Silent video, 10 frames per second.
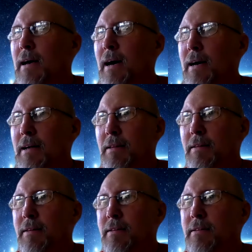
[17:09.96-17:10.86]
uh,
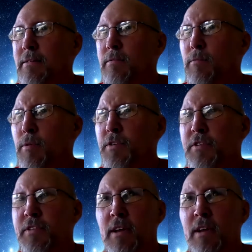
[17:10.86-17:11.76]
we're
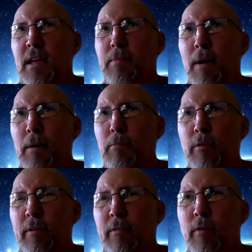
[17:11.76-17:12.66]
just going to keep on
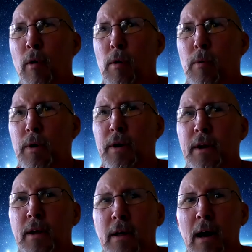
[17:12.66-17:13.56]
moving forward.